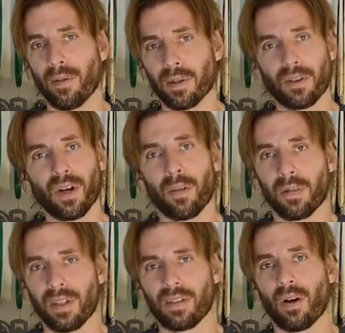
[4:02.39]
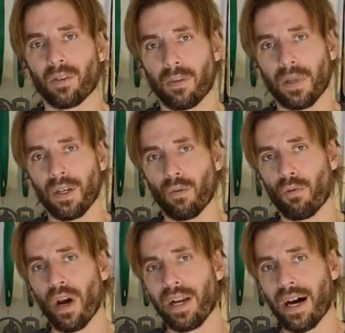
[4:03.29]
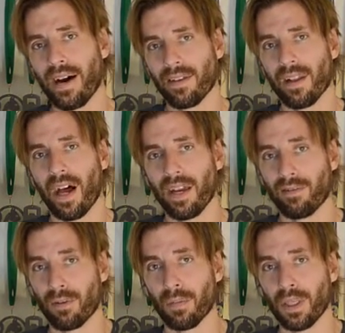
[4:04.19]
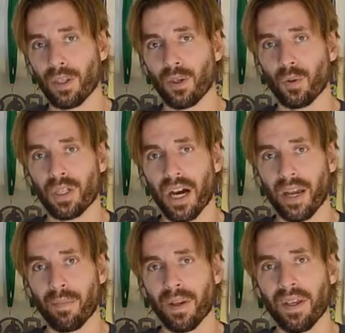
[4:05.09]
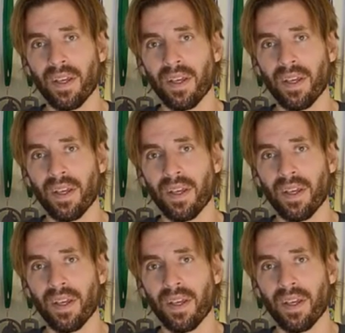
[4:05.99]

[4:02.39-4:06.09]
extrapolates out to being right on the line for BQ time.